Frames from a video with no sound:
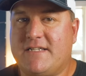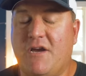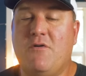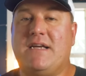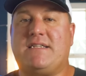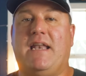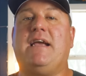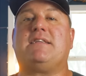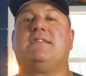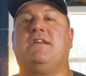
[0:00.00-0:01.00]
So as an
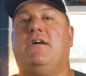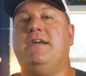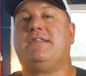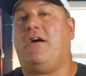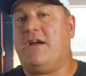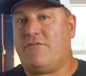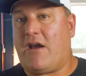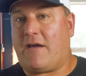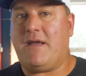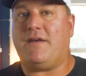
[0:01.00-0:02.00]
exercise, I'd
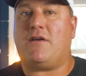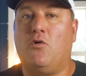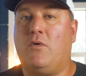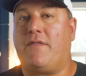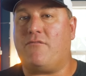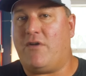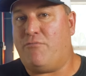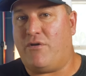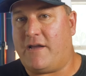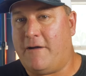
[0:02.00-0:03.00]
recommend calling the
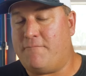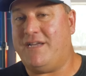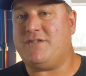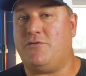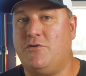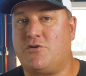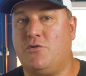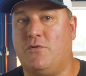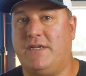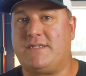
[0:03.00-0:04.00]
rebreather companies on your
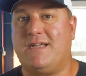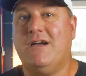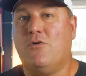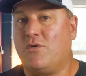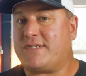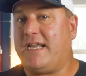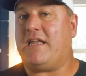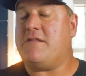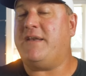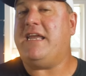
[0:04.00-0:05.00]
shortlist or
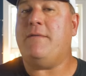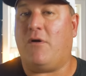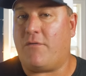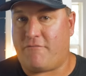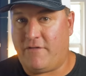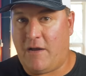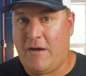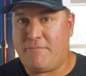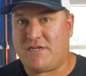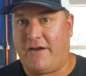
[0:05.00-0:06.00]
sending them an email through their
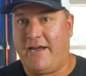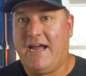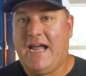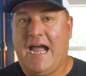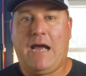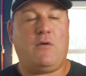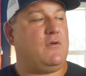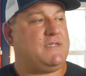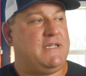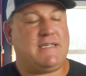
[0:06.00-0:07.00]
website. How
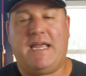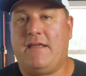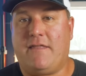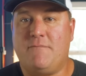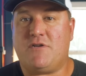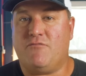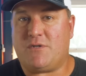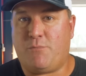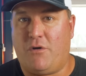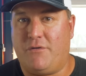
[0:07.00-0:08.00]
long does it take them to
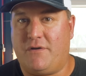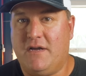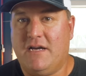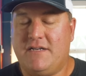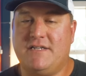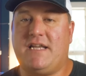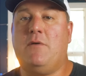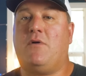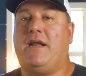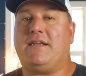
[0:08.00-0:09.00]
respond? Does
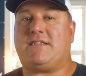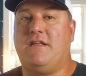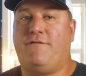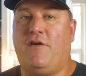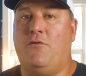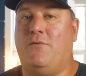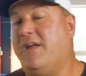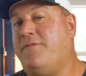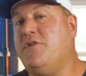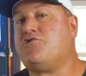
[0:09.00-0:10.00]
anyone answer the phone?
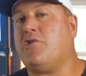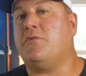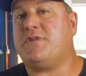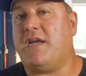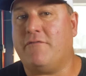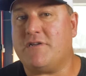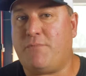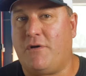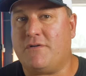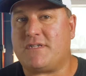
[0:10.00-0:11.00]
If you struggle to get a
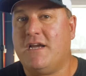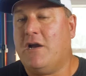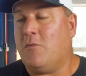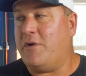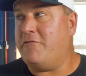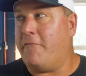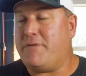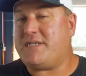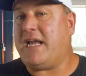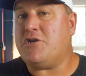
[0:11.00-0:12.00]
response when you're a
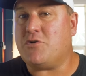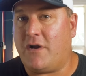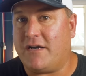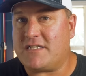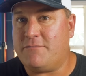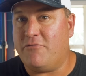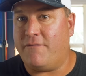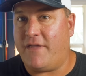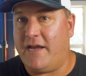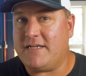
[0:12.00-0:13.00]
potential customer
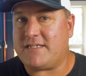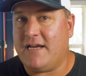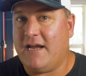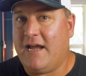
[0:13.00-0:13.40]
of theirs,